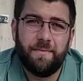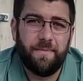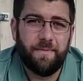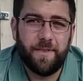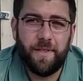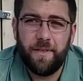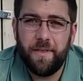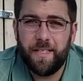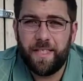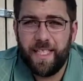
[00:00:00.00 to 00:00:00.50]

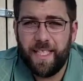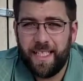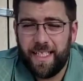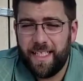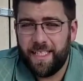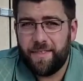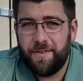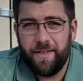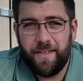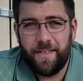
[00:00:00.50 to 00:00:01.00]
Tuna salad on
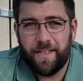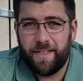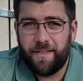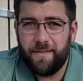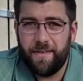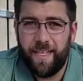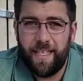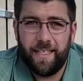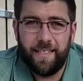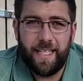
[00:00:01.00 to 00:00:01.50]
the trail is
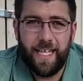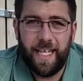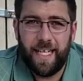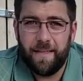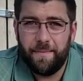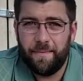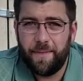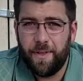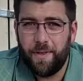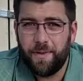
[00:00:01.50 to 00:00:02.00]
great. High
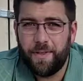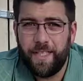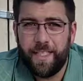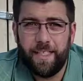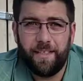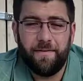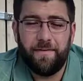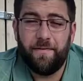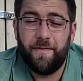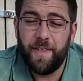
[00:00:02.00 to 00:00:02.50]
in protein,
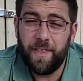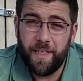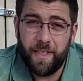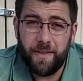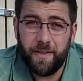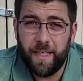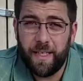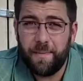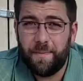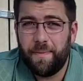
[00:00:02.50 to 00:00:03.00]
will fill
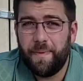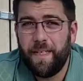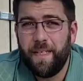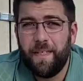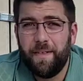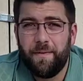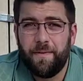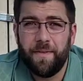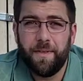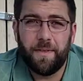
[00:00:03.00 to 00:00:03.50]
you up
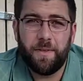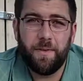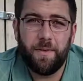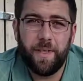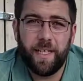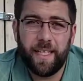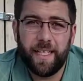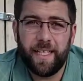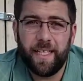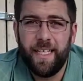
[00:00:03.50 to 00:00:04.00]
real
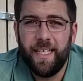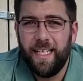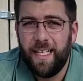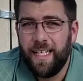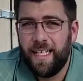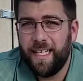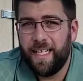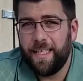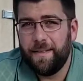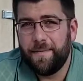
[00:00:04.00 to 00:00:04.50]
quick.
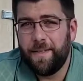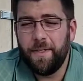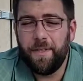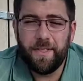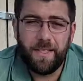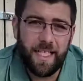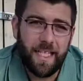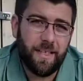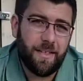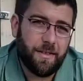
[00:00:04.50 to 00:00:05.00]
Tuna's
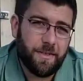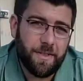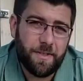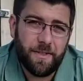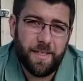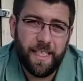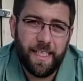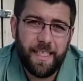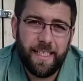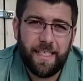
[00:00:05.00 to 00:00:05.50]
not
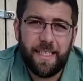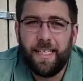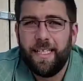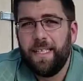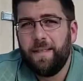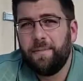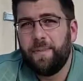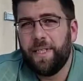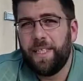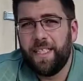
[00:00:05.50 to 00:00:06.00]
ultralight,
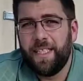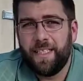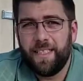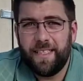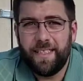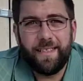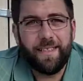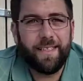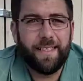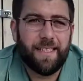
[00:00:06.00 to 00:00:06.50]
but
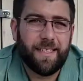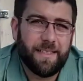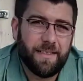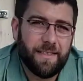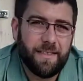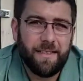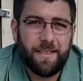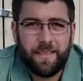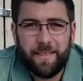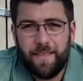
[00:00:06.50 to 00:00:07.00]

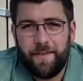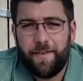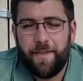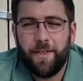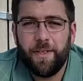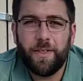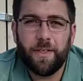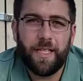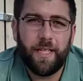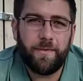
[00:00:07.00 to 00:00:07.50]
if you're
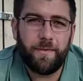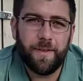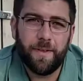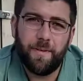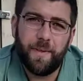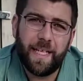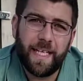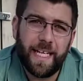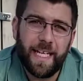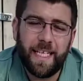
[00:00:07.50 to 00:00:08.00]
only going out for a
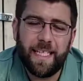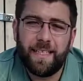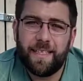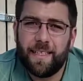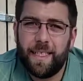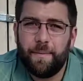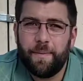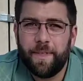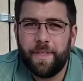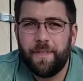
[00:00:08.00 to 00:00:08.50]
weekend, a
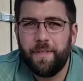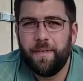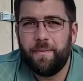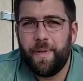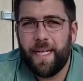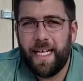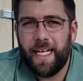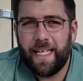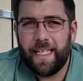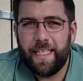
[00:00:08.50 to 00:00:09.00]
couple of tuna
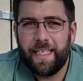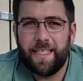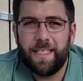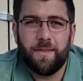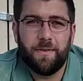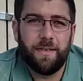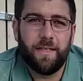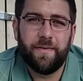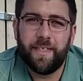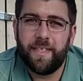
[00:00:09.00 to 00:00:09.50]
packets,
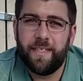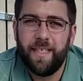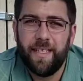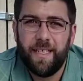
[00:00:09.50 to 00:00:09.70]
or even